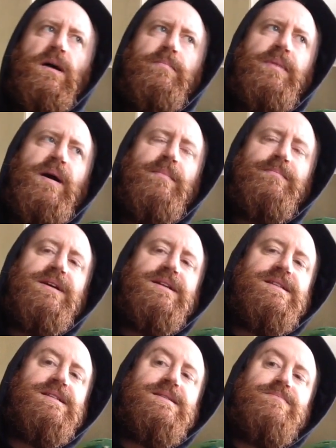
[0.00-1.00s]

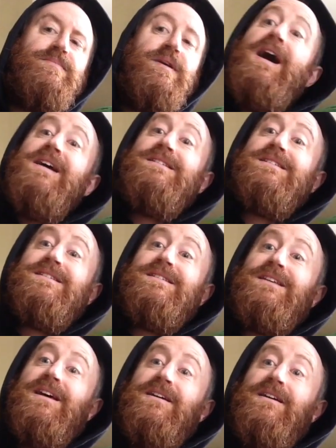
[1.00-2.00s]
pumpkin
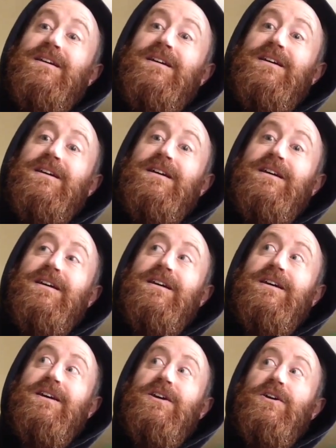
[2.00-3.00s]
spice,
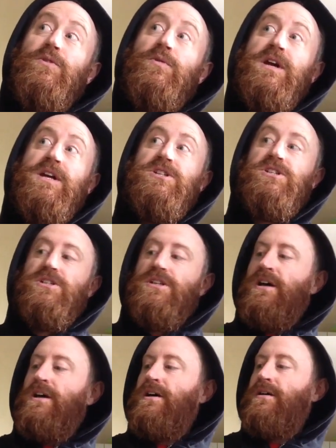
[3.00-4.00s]
which
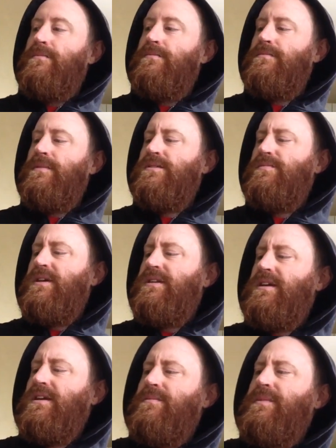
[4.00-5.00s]
is a big
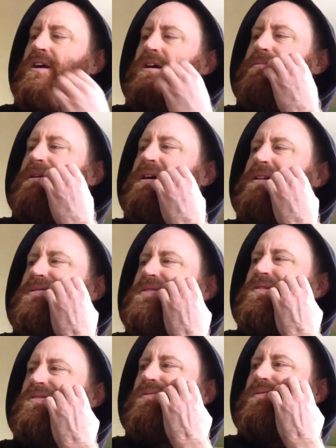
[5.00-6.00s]
thing in America but
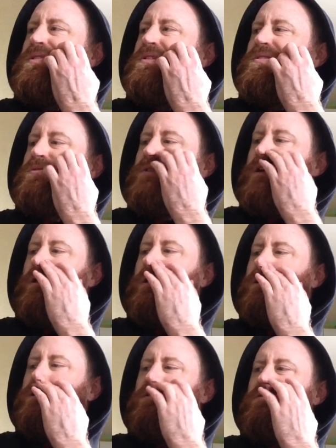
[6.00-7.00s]
not so much in Australia
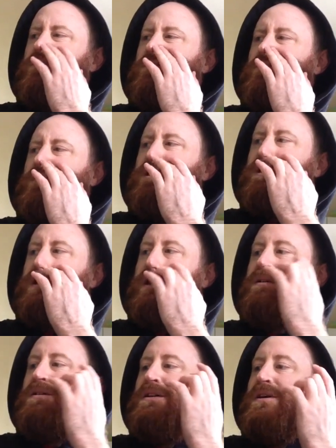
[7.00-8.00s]
until just
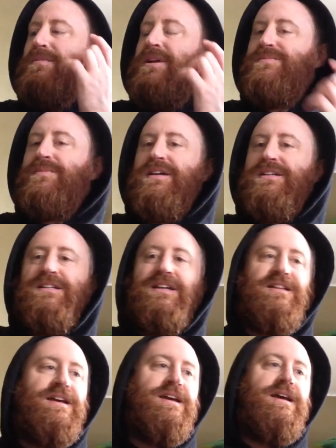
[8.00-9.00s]
recently. But it's
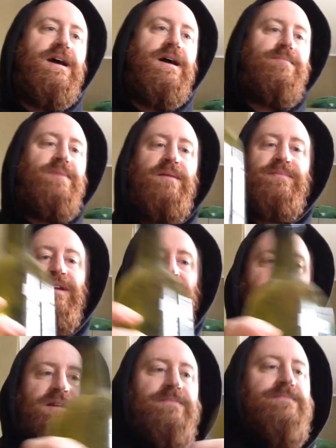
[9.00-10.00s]
basically
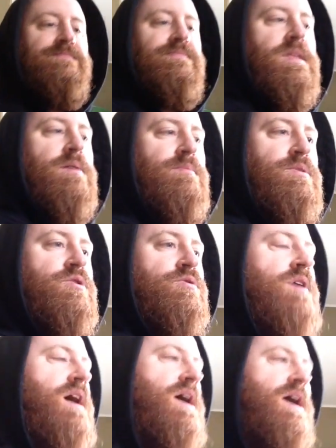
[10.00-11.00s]
pumpkin
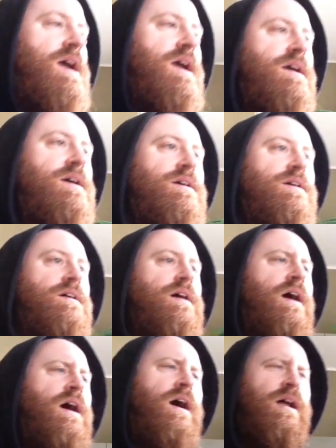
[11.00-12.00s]
puree,
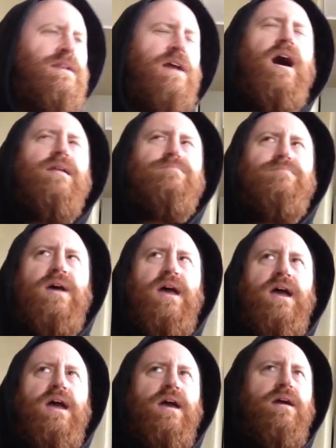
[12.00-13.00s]

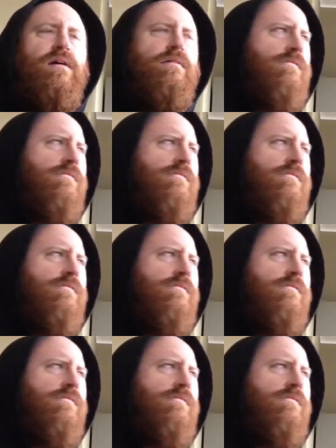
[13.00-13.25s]
nutmeg,